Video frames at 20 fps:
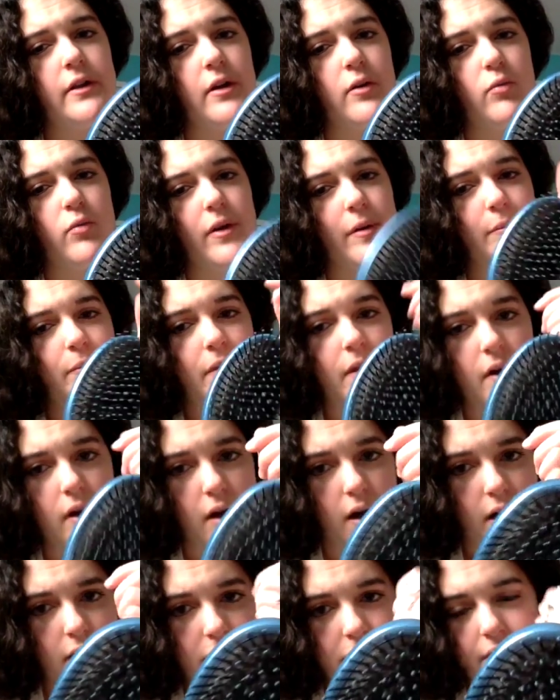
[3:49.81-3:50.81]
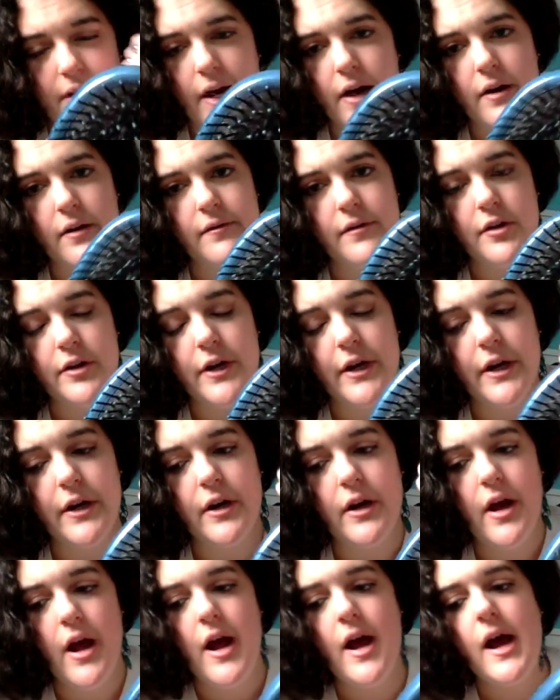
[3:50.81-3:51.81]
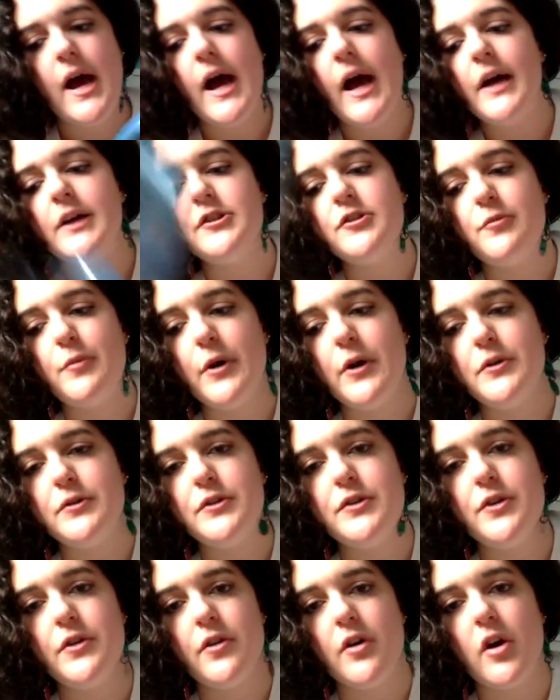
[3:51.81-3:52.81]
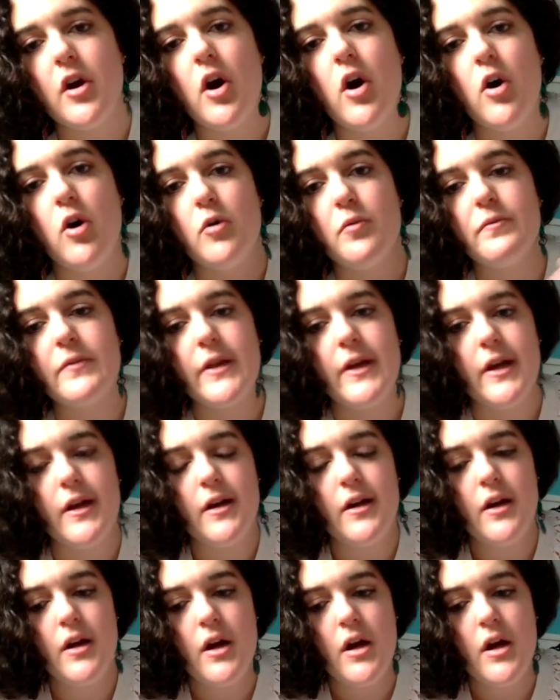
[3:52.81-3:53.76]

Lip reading: They rip the knots out of your hair, as opposed to the comb that